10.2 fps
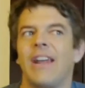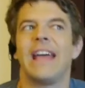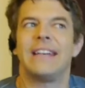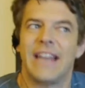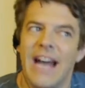
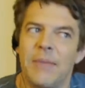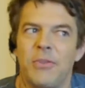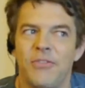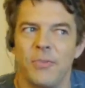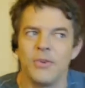a type
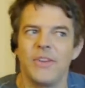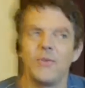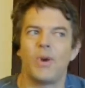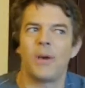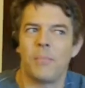of movie
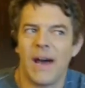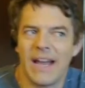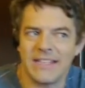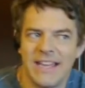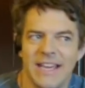where
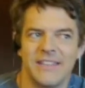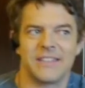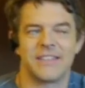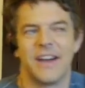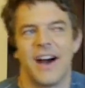my
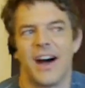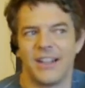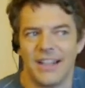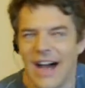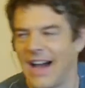taste
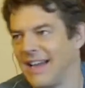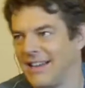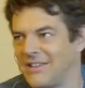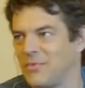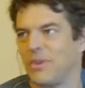
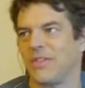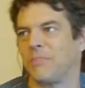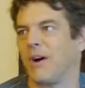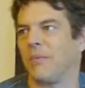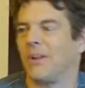aligned with the
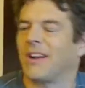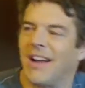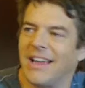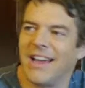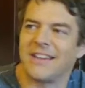public,
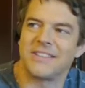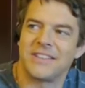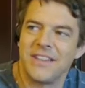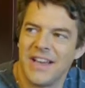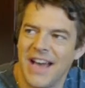I
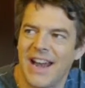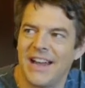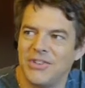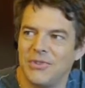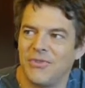guess. And
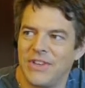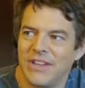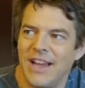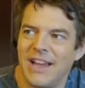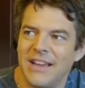I do feel
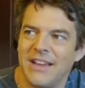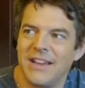like